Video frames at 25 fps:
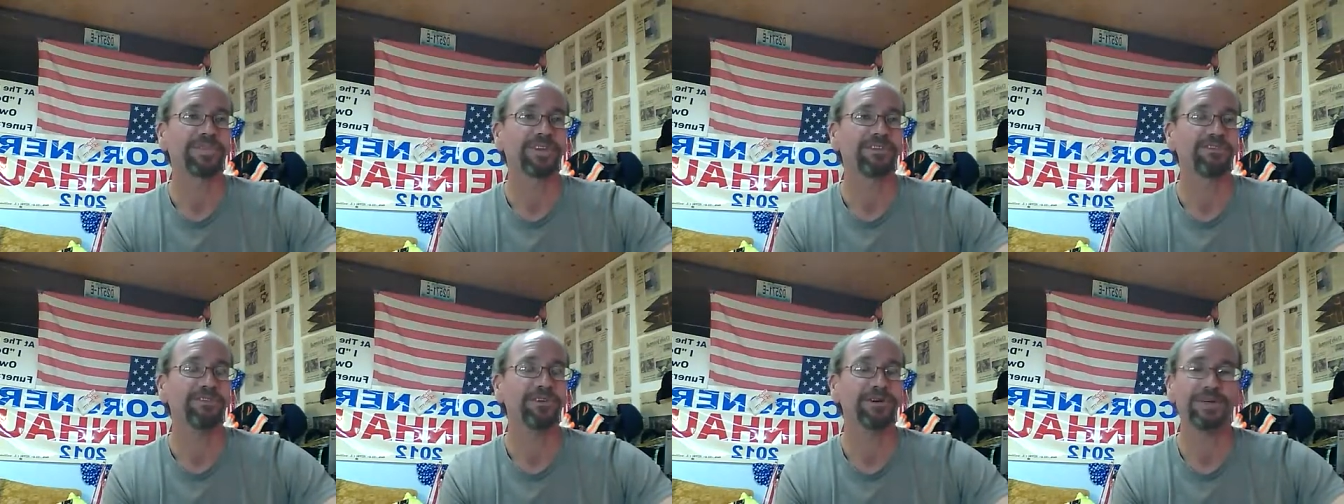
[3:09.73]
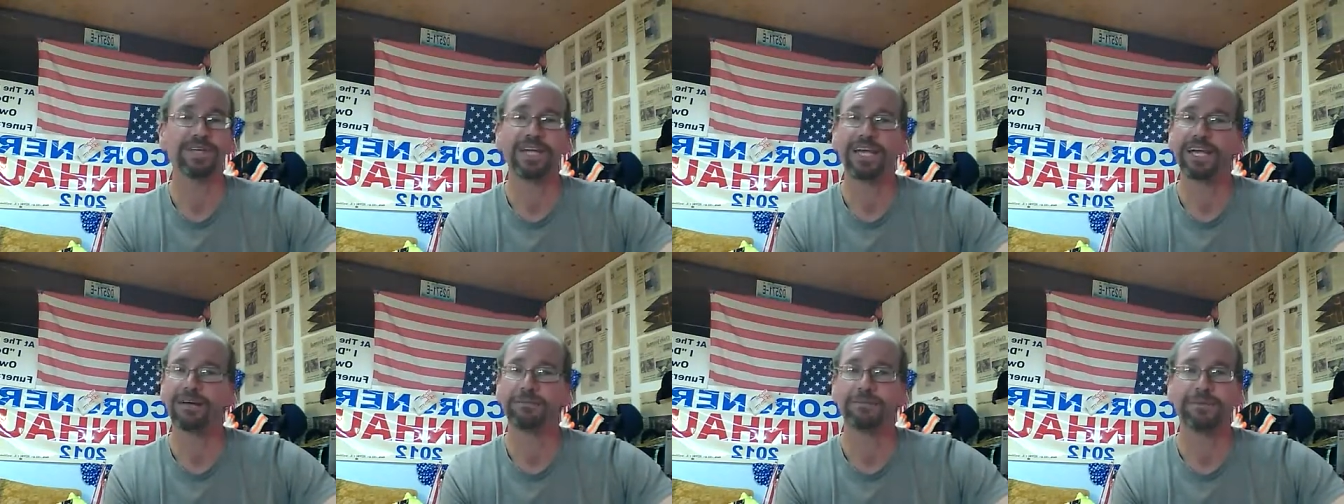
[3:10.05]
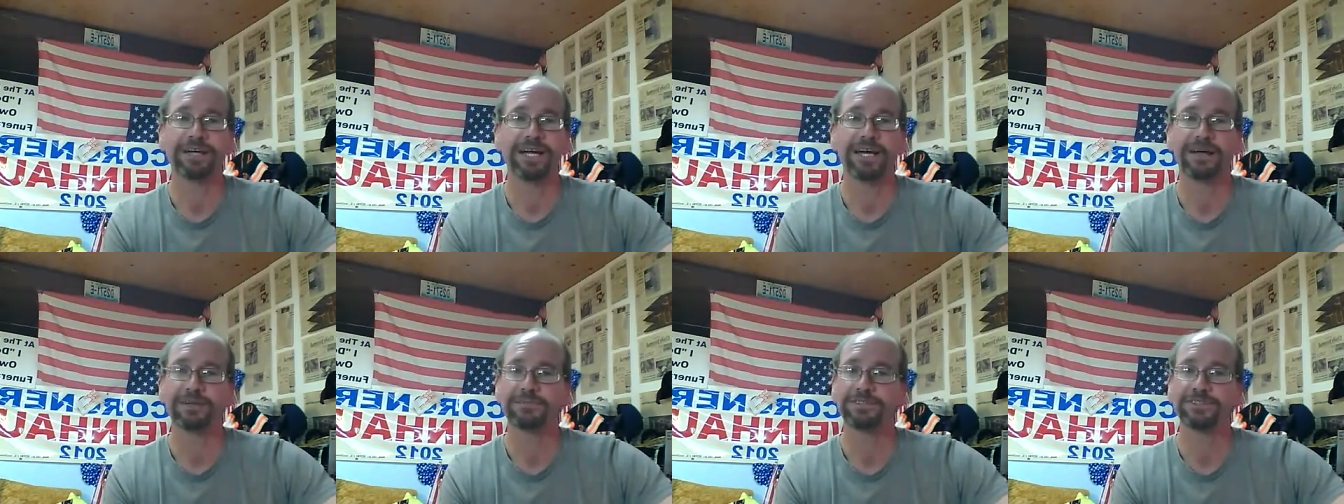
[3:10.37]
So yeah,
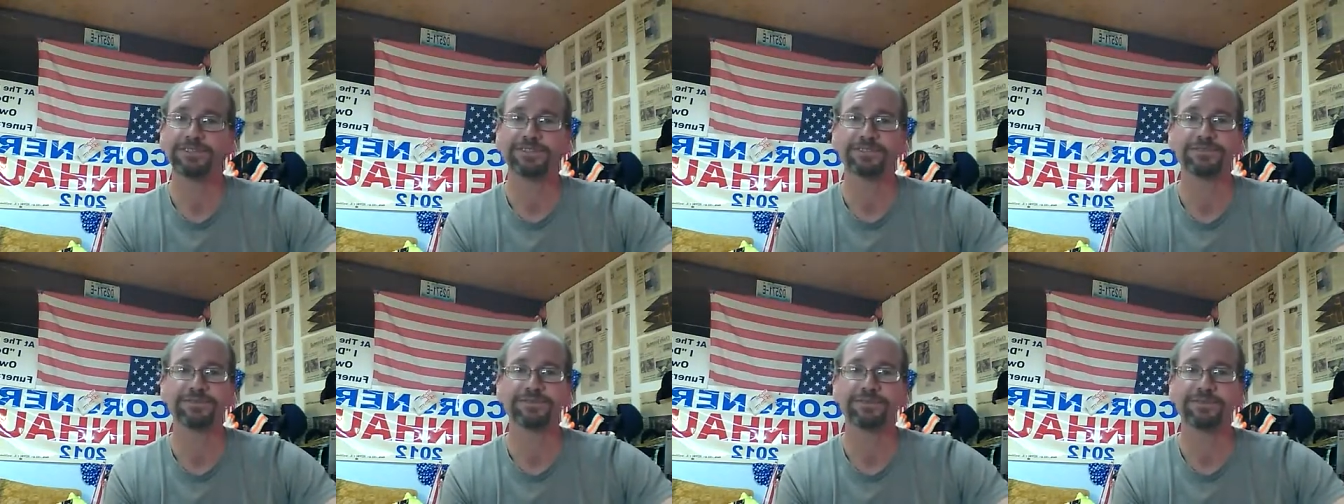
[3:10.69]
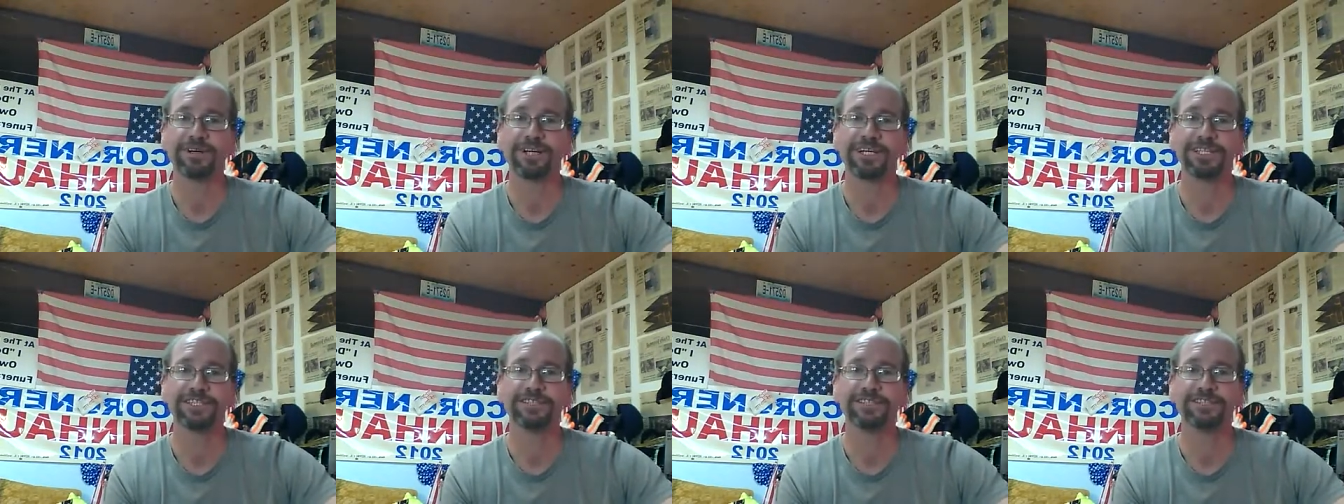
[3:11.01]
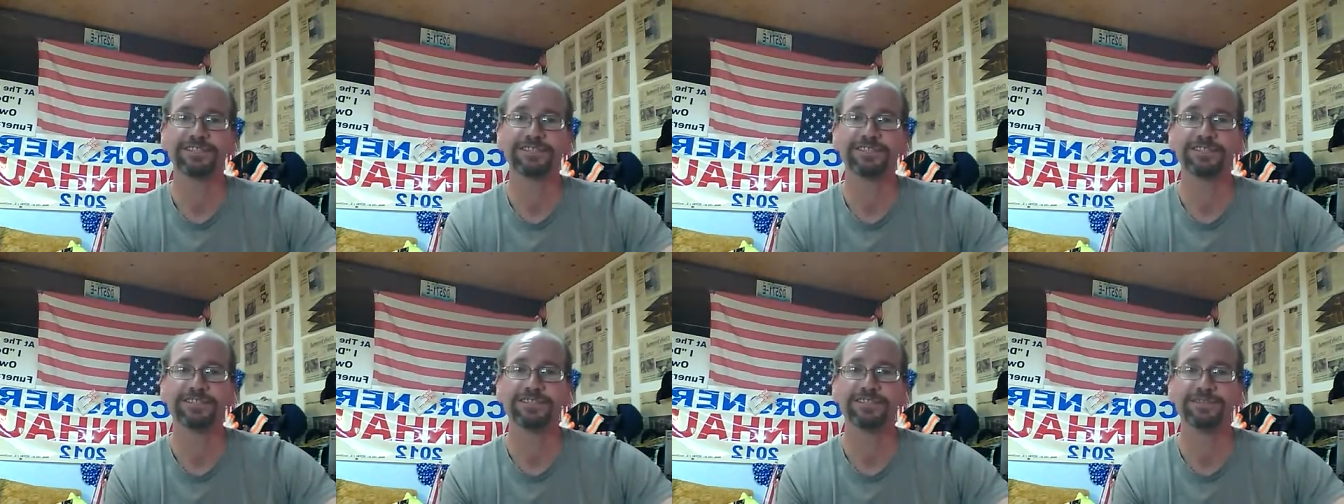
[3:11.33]
man, I'm just
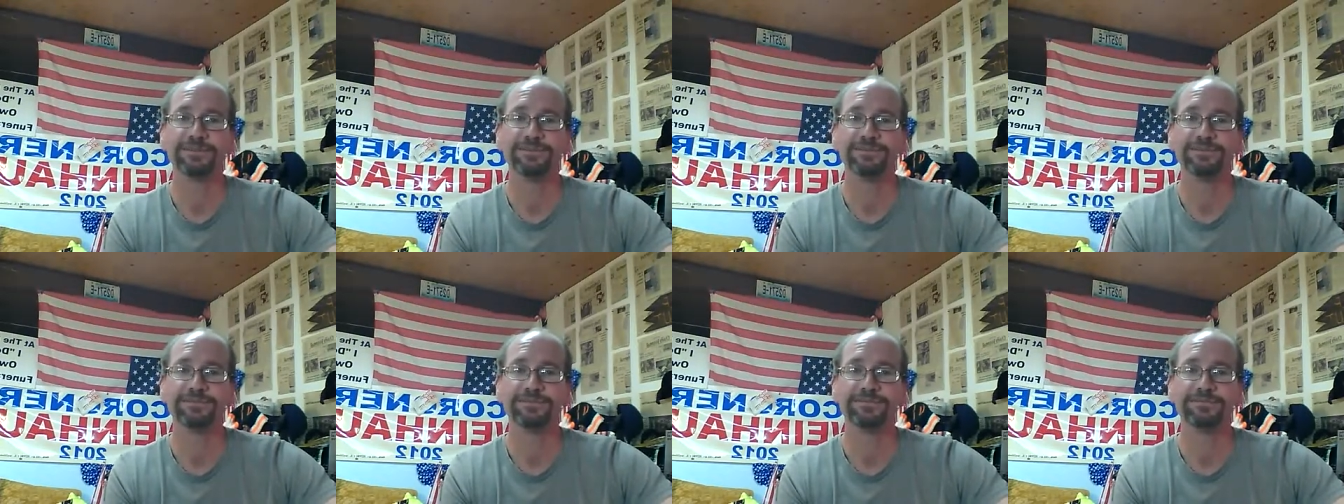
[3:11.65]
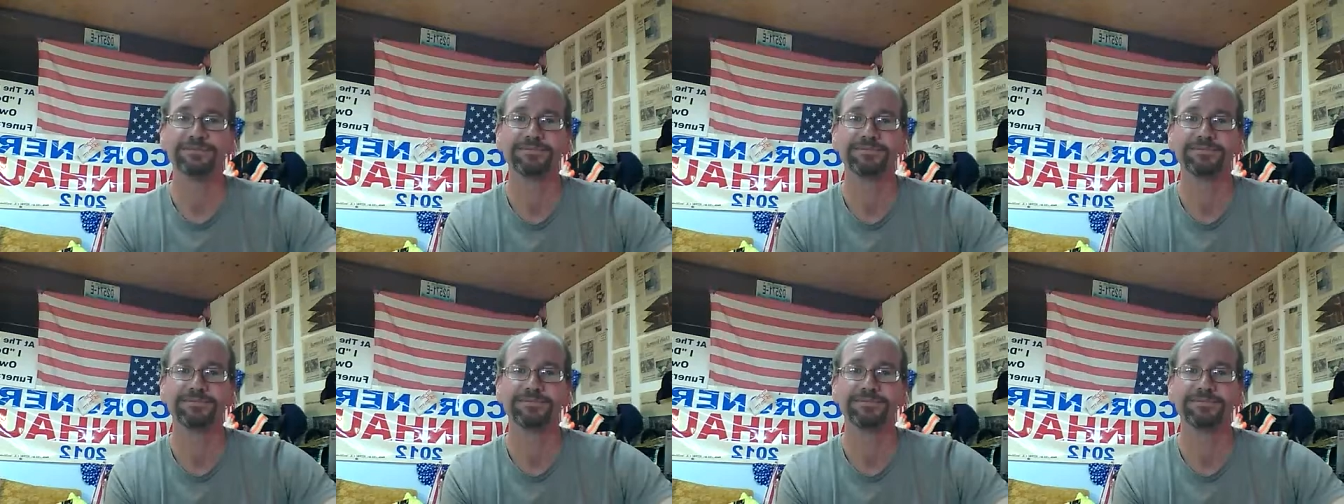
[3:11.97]
crazy as a loon.